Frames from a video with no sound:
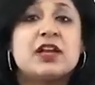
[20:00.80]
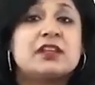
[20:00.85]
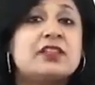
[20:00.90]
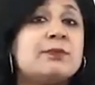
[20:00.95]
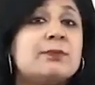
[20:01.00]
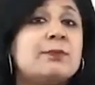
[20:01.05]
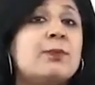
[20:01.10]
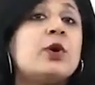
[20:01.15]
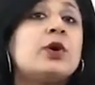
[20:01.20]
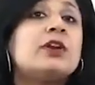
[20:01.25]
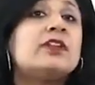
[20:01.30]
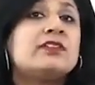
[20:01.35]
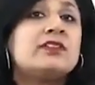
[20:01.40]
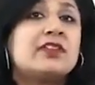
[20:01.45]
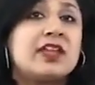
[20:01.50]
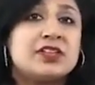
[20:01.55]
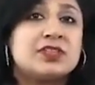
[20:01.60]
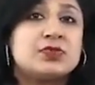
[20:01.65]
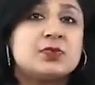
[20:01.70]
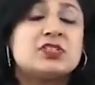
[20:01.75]
are the
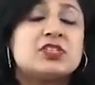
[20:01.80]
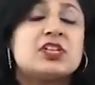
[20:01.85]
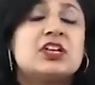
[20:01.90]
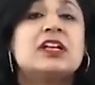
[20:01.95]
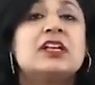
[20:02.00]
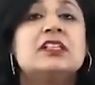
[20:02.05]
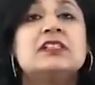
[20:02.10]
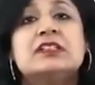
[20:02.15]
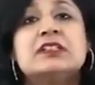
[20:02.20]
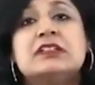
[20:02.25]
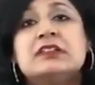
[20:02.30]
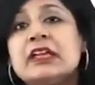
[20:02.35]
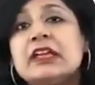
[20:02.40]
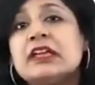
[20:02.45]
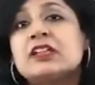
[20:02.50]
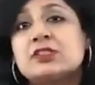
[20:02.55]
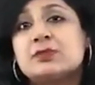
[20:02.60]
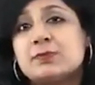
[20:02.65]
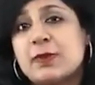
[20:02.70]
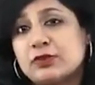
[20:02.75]
important things which are
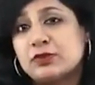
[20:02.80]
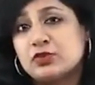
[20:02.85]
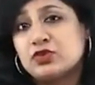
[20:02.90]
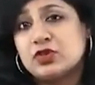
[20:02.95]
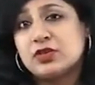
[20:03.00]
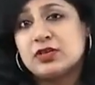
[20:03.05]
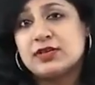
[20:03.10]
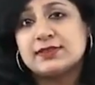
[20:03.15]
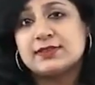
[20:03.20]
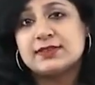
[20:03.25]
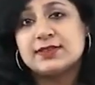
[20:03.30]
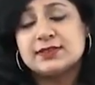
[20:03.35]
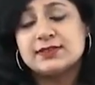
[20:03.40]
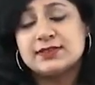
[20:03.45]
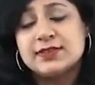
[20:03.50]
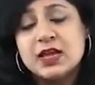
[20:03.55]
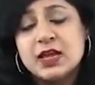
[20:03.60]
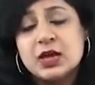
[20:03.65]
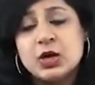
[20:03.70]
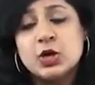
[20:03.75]
concerning its
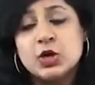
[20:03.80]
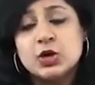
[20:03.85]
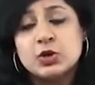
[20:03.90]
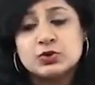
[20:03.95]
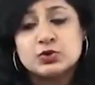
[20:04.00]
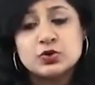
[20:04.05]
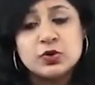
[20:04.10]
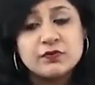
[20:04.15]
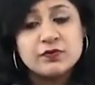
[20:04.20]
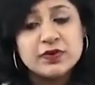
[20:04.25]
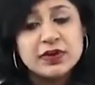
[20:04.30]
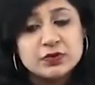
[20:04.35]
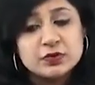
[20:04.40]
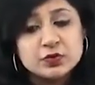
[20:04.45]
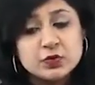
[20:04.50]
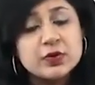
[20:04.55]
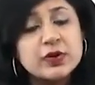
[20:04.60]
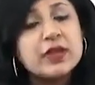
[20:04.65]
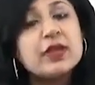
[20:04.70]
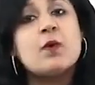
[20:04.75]
pathogenesis. So we
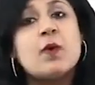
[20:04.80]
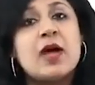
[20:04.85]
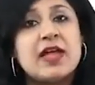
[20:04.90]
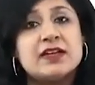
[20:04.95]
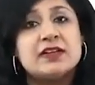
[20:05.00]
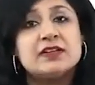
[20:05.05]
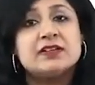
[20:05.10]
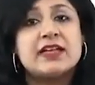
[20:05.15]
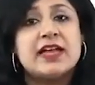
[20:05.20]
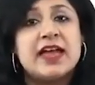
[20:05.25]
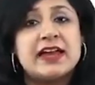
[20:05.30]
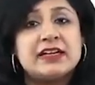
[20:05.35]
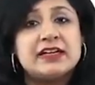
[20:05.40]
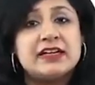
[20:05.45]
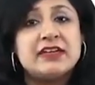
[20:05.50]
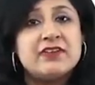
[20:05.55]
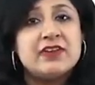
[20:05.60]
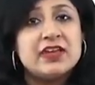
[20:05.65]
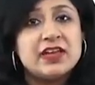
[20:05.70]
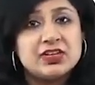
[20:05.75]
do require the
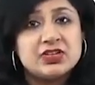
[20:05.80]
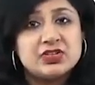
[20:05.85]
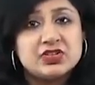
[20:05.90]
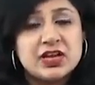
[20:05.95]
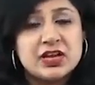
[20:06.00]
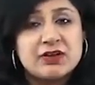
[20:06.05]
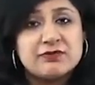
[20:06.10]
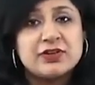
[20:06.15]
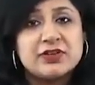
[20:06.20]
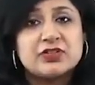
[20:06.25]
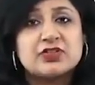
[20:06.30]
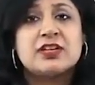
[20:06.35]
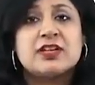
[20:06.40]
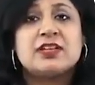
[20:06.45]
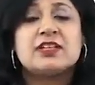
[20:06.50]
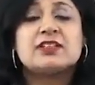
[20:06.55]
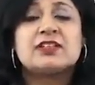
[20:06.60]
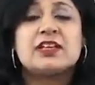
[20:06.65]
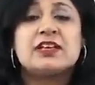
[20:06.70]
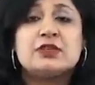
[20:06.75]
anti-VEGF
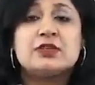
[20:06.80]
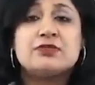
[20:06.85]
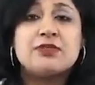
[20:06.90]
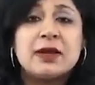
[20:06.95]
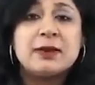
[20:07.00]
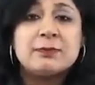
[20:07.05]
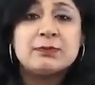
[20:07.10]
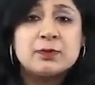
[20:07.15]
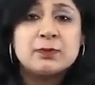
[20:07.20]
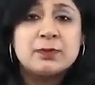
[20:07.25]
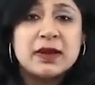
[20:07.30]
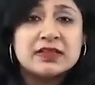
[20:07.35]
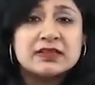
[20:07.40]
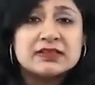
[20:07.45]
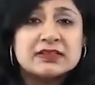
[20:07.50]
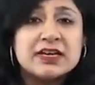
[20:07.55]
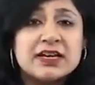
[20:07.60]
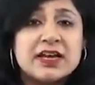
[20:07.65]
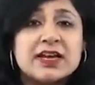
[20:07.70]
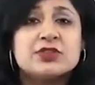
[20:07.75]
agents,
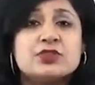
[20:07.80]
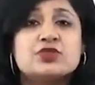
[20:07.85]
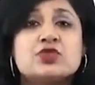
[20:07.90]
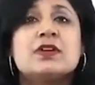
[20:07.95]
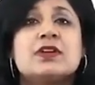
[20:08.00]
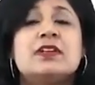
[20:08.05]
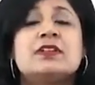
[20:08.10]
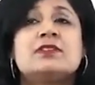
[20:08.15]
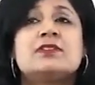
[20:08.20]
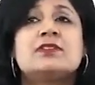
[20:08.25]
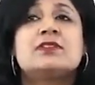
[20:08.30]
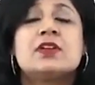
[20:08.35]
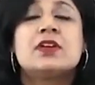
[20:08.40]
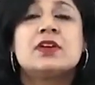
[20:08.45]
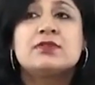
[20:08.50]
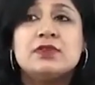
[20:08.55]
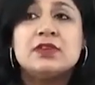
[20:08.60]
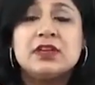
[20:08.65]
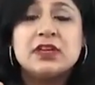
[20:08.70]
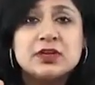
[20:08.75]
antifibroblastic agents.
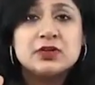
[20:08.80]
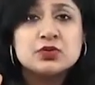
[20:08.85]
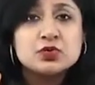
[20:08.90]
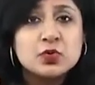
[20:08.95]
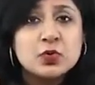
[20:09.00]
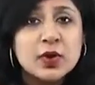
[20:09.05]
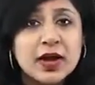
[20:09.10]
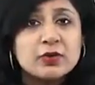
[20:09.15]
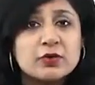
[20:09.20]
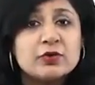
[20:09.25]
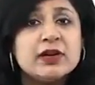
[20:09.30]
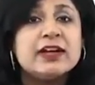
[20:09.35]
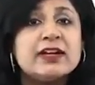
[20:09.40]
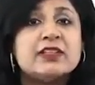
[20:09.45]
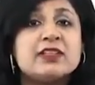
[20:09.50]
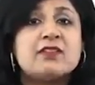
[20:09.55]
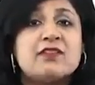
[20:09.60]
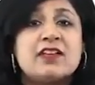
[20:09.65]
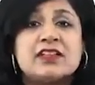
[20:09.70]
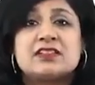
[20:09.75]
We need to
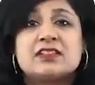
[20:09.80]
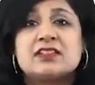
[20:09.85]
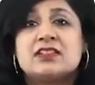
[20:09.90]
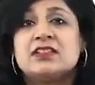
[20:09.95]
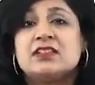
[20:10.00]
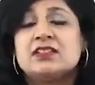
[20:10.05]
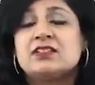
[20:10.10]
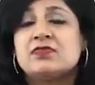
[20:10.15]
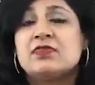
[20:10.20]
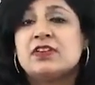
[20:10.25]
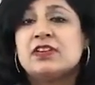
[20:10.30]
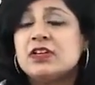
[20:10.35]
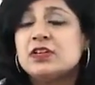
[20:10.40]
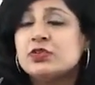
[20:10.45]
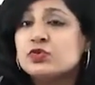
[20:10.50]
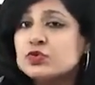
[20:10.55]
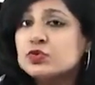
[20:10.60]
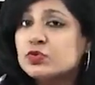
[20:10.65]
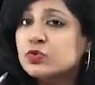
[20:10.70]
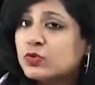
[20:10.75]
coagulate the vessels. We
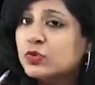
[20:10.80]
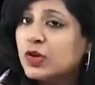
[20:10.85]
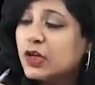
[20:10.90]
need to